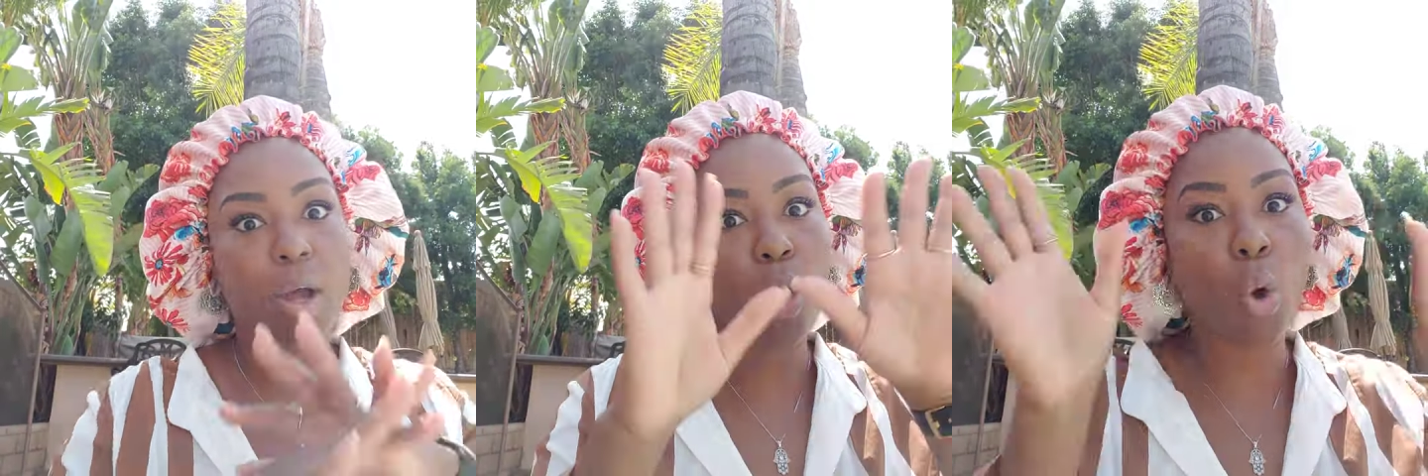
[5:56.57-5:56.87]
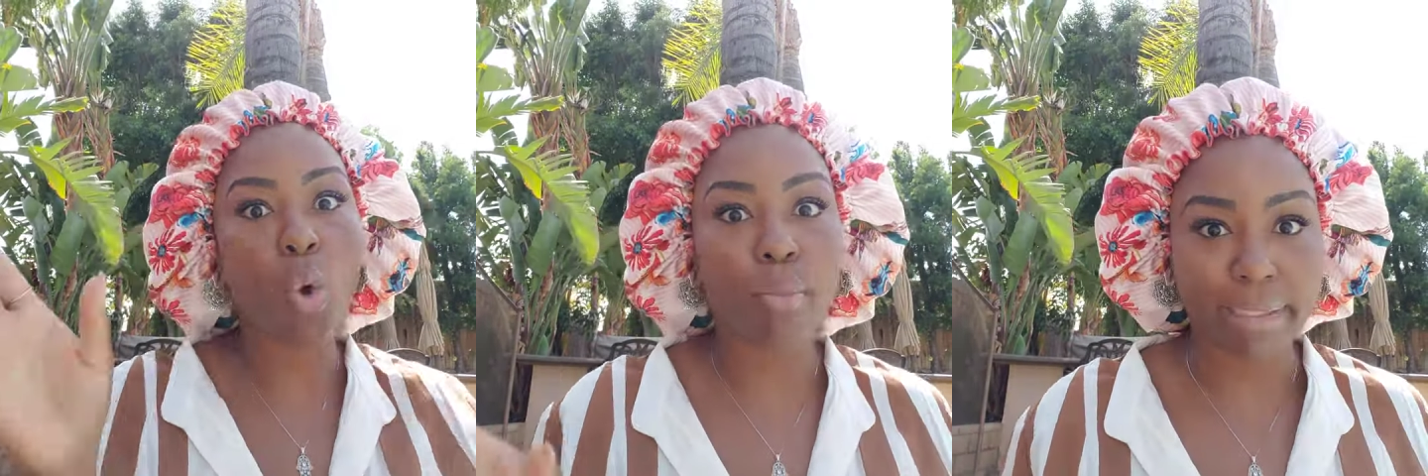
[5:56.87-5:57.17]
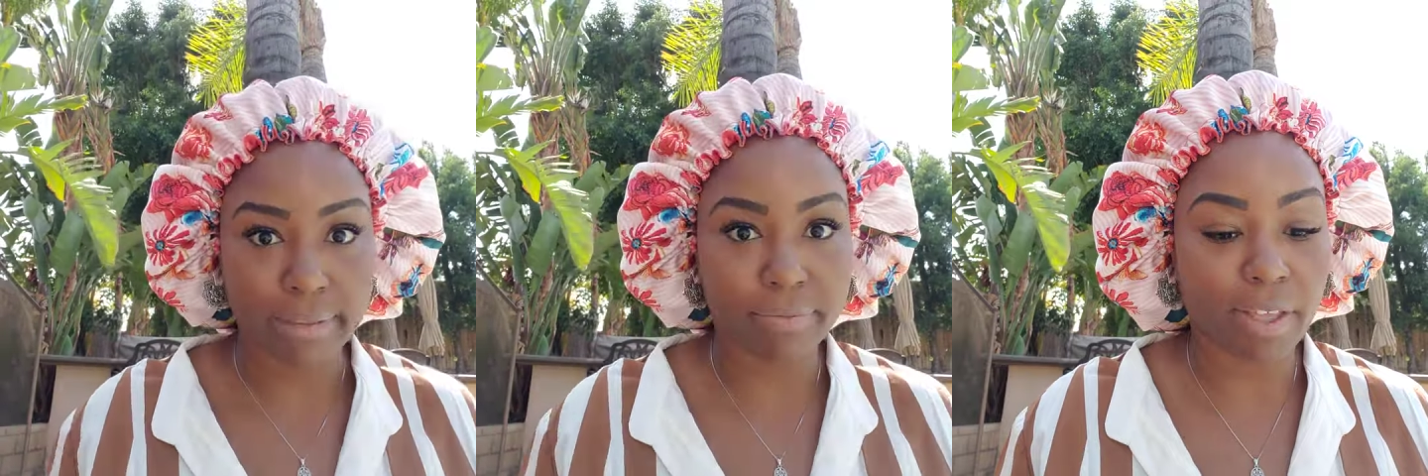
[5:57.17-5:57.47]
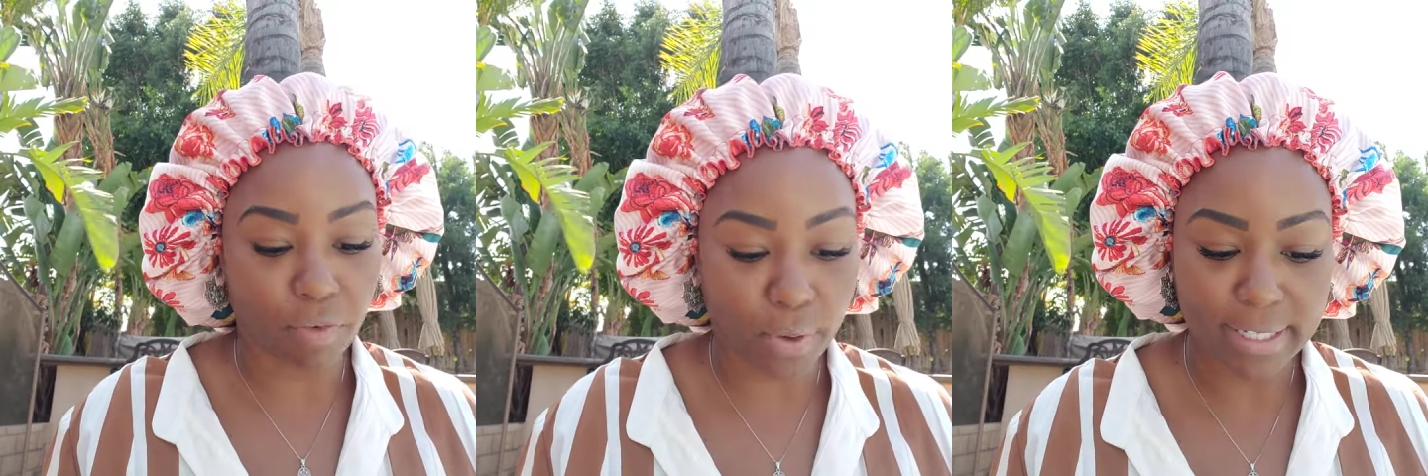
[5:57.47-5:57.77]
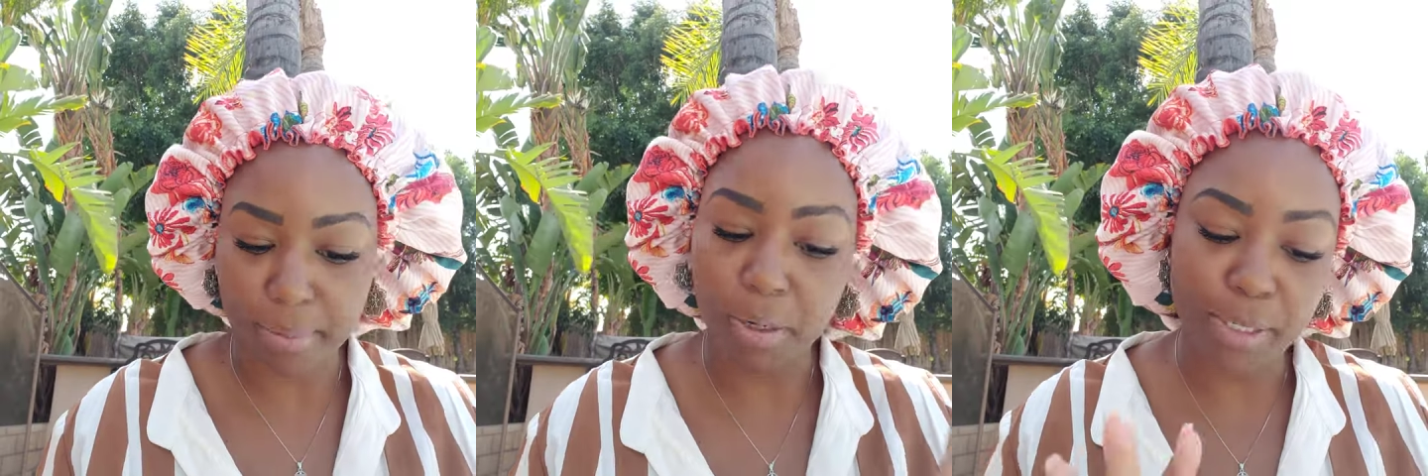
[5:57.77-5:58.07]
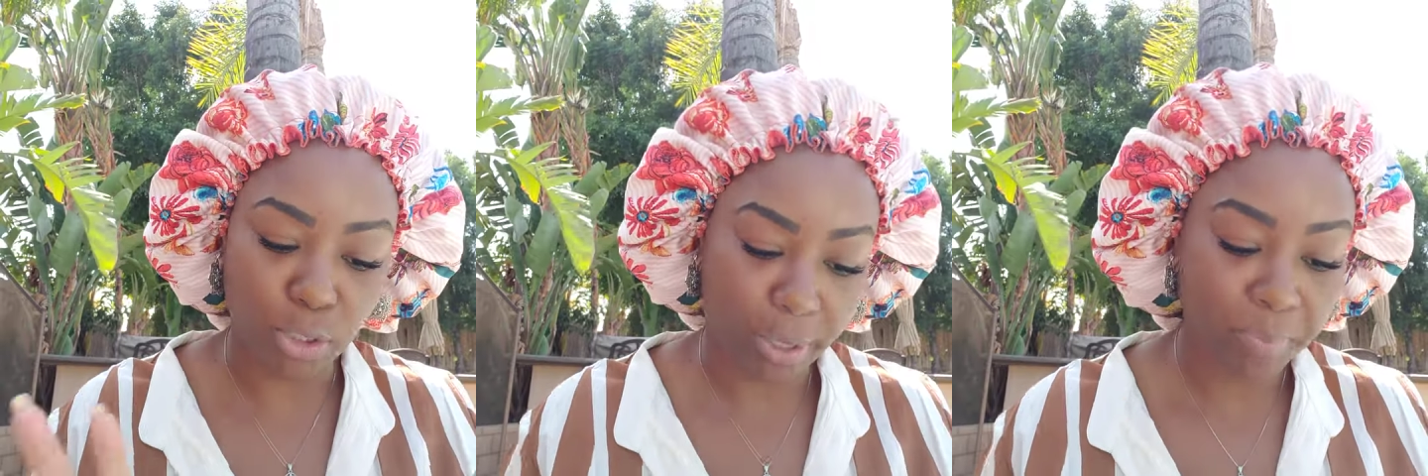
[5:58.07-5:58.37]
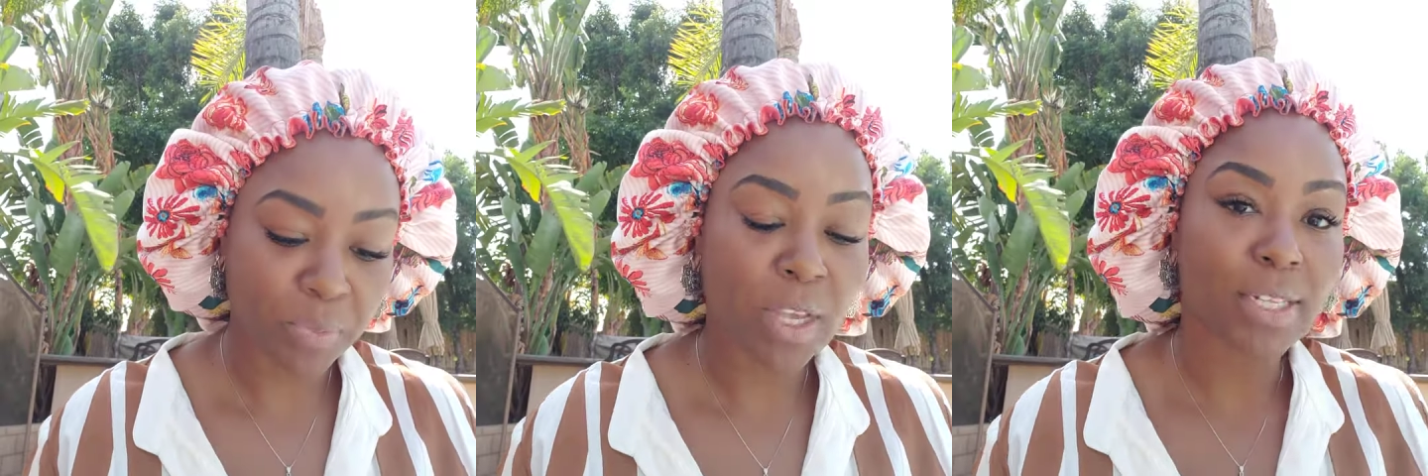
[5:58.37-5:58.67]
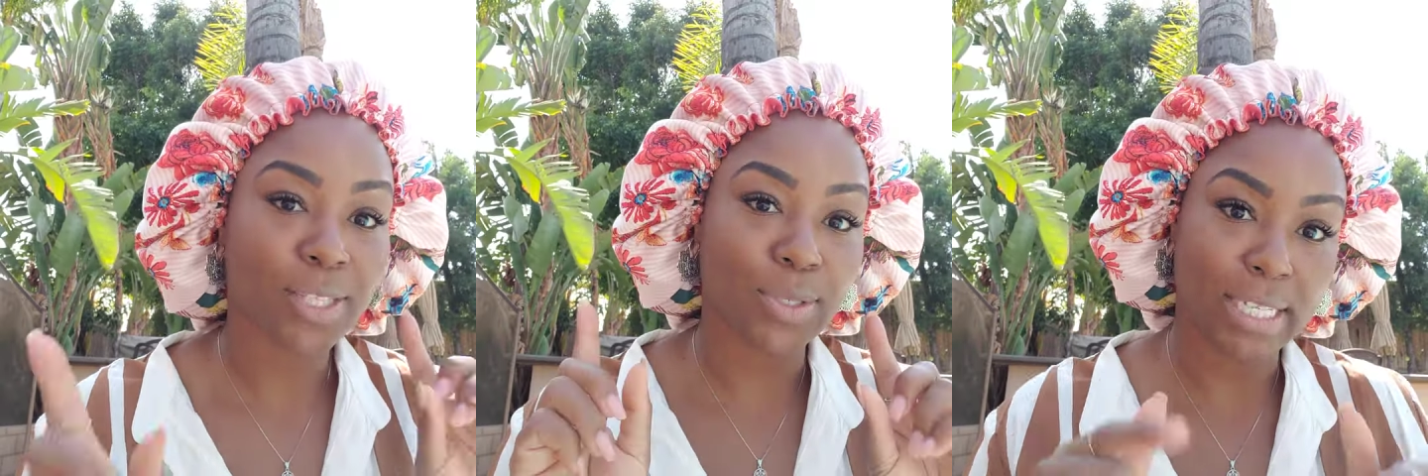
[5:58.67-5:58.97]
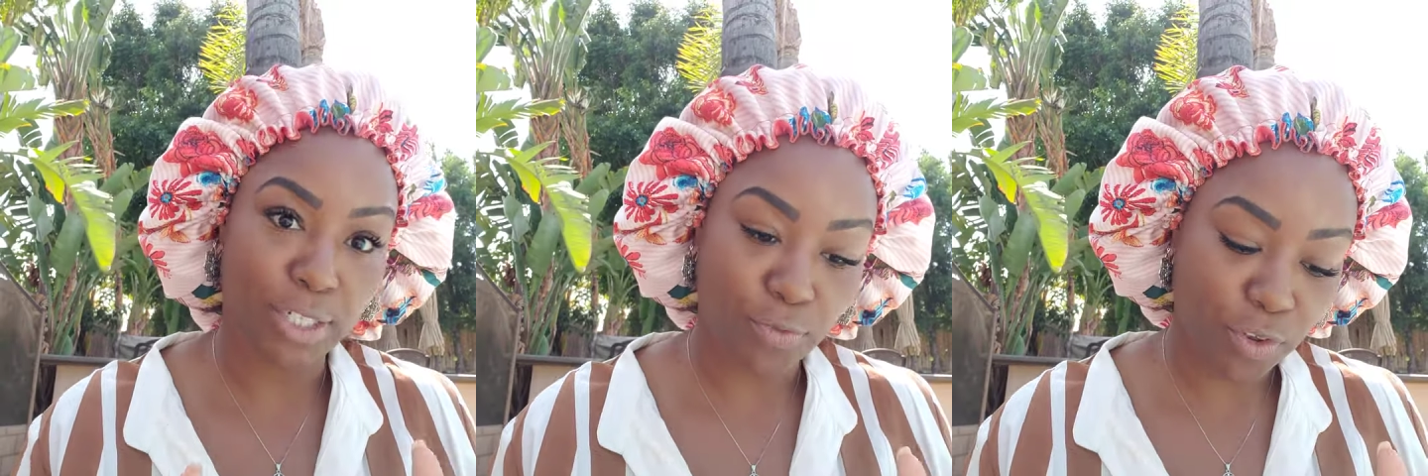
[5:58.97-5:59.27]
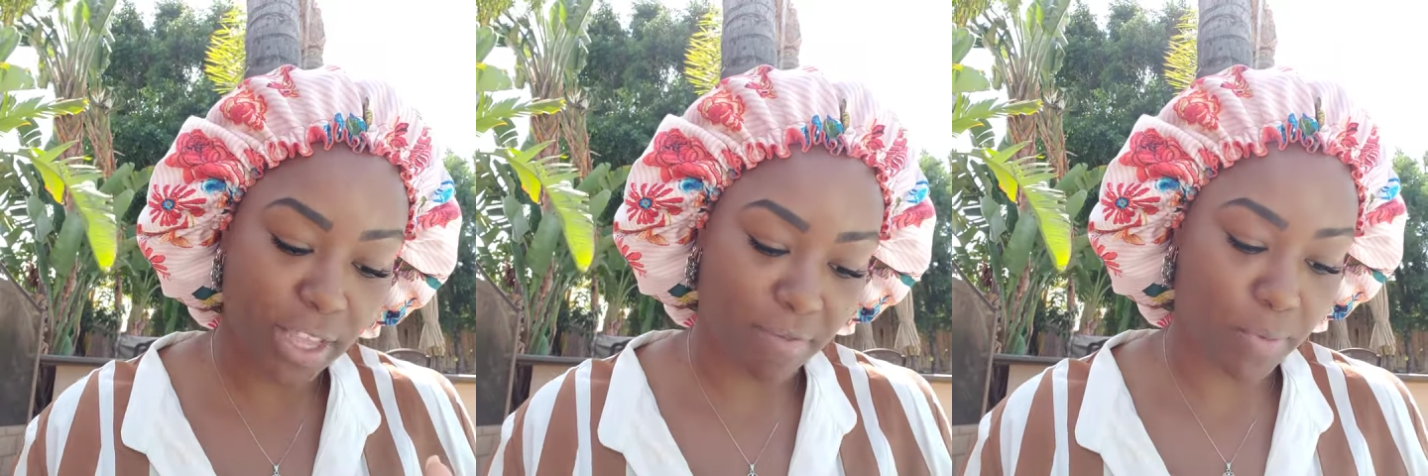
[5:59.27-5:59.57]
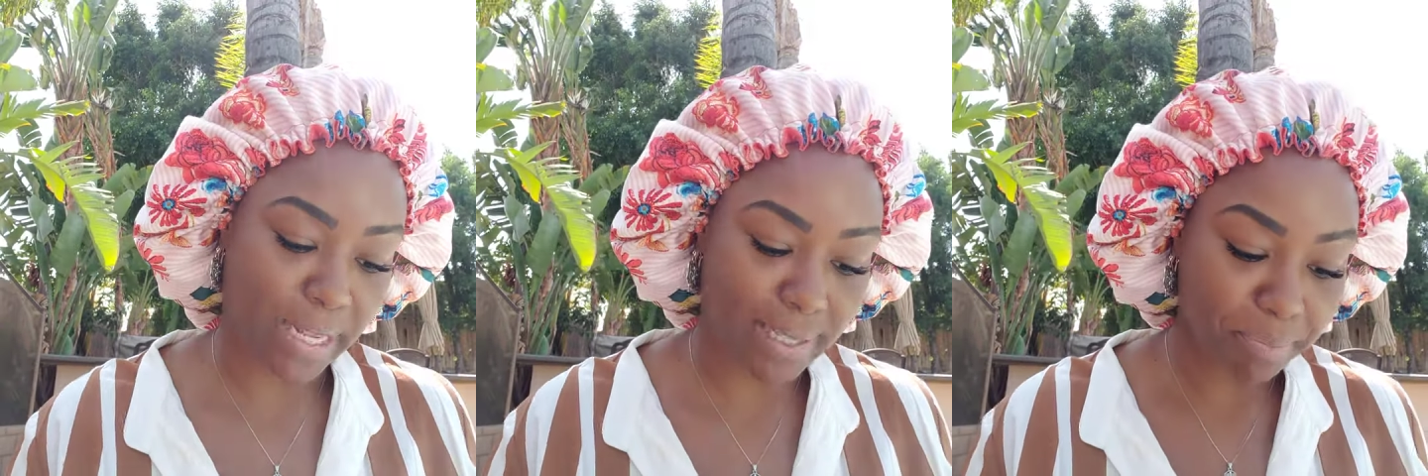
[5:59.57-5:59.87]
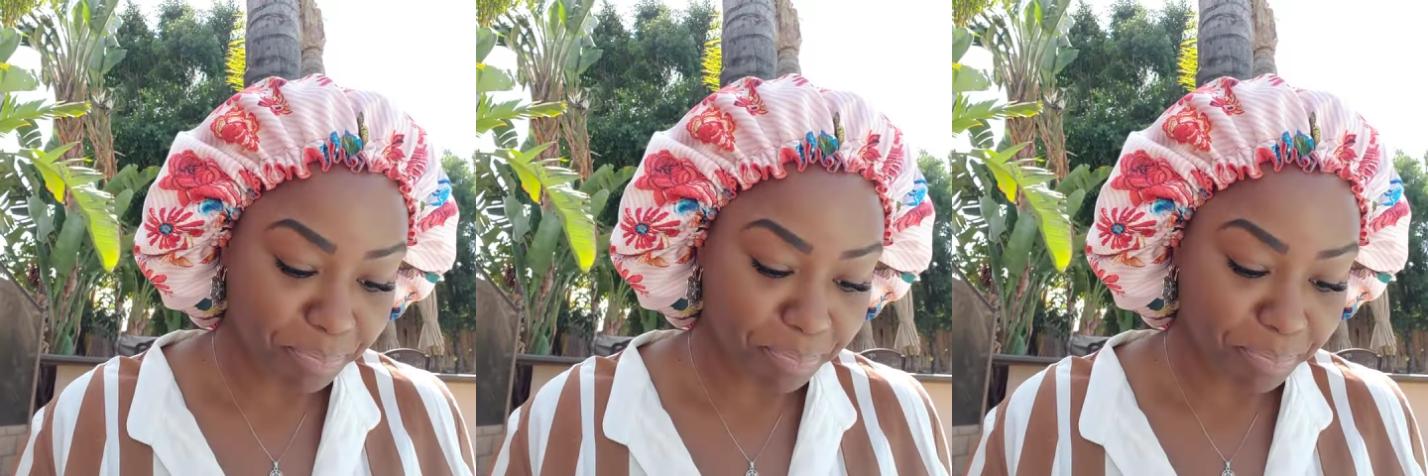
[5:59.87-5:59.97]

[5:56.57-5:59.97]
a whole bunch of giveaways I'm going to be doing. So stay tuned for the giveaways.